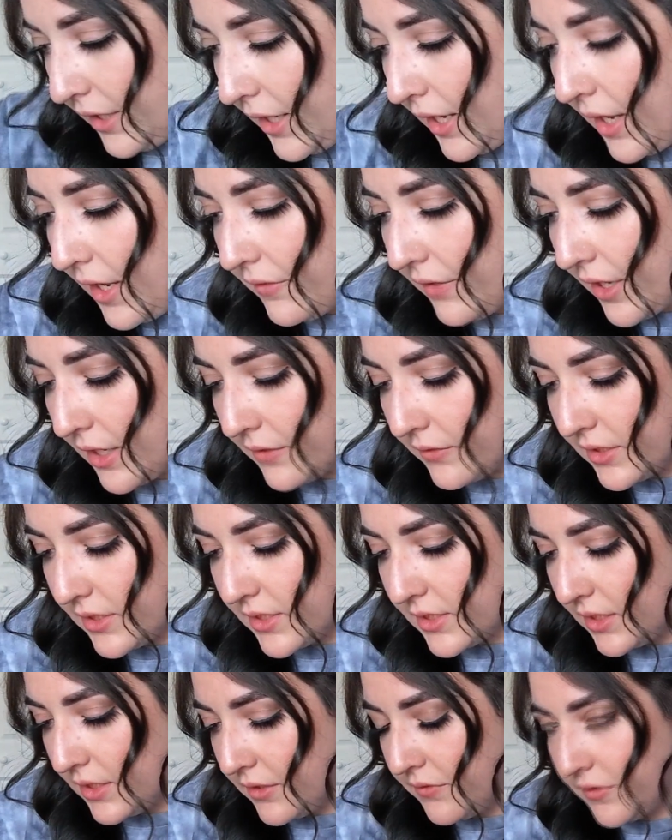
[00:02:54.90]
have.
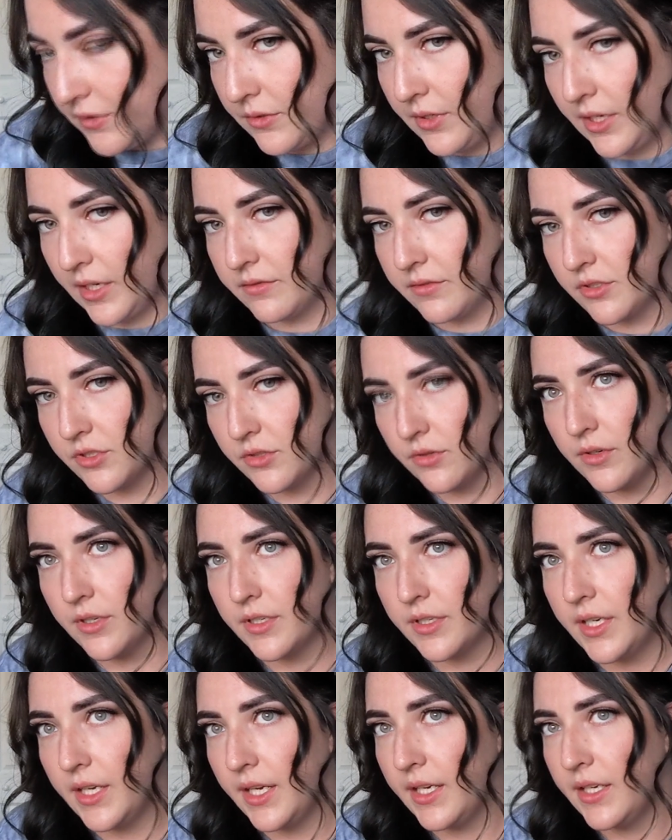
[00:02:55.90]
Obviously, if you have
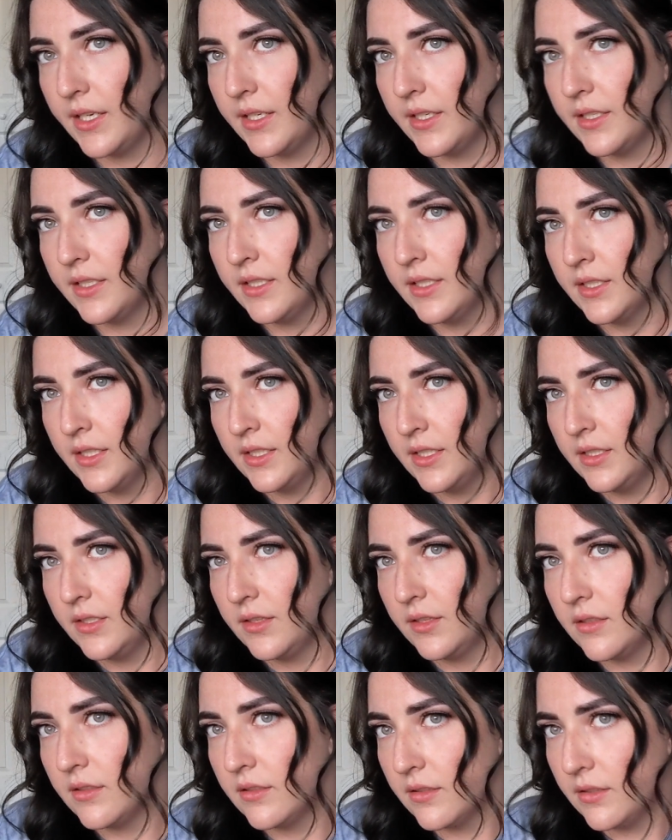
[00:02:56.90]
shorter hair,
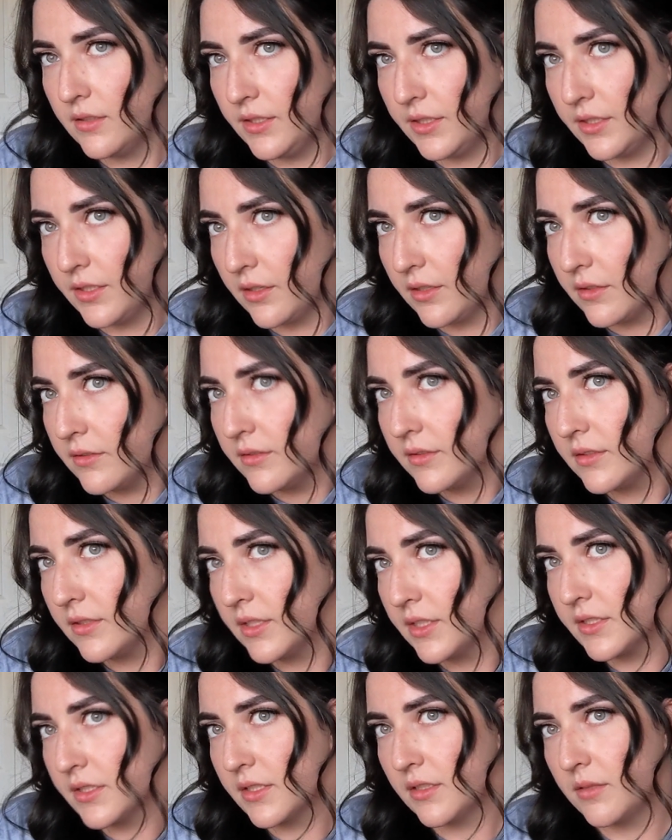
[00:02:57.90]
you know,
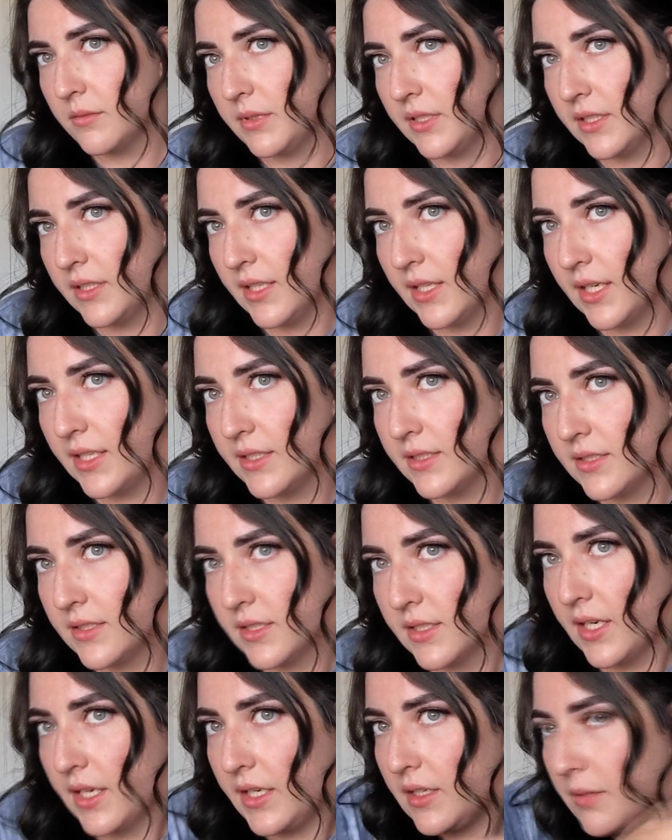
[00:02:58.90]
there's going to be less to
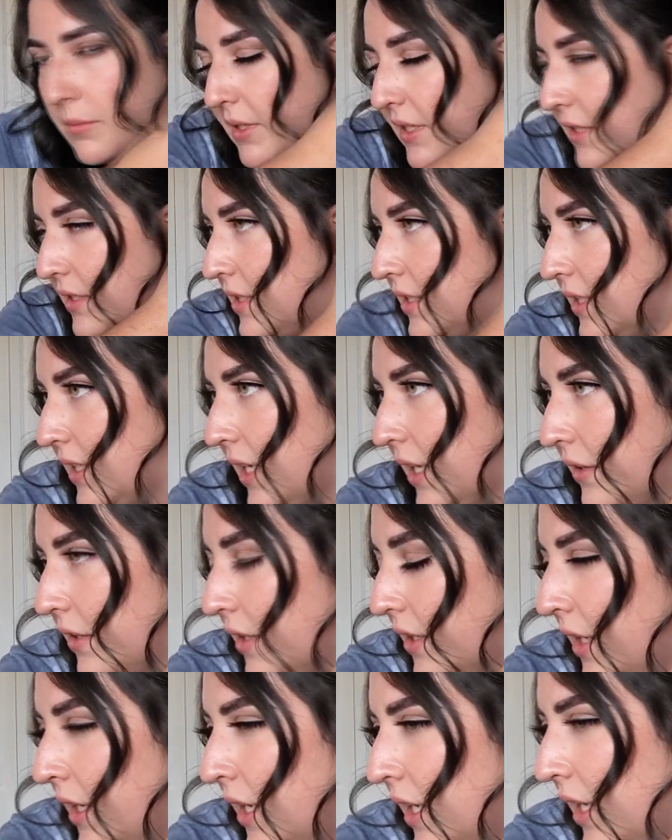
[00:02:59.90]
kind of pin
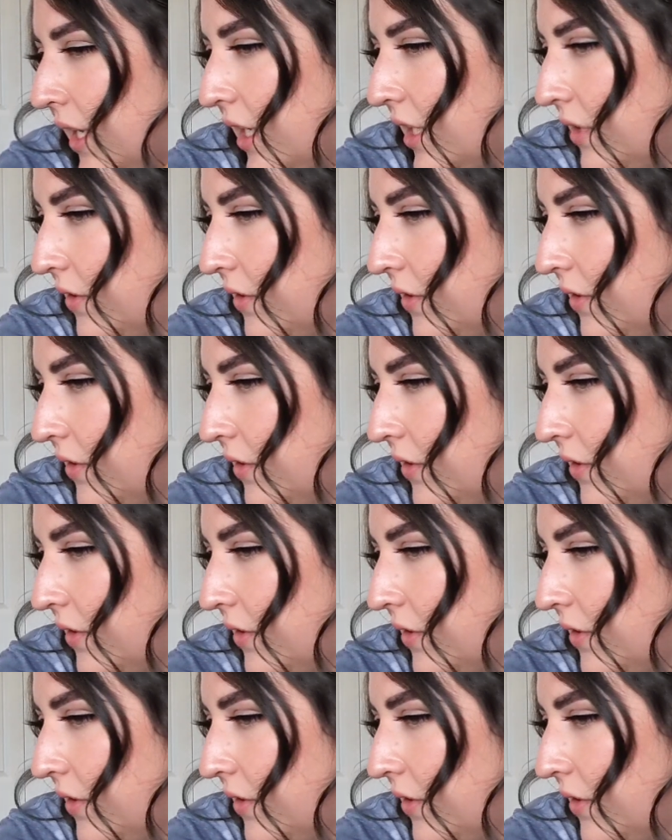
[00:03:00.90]
together. And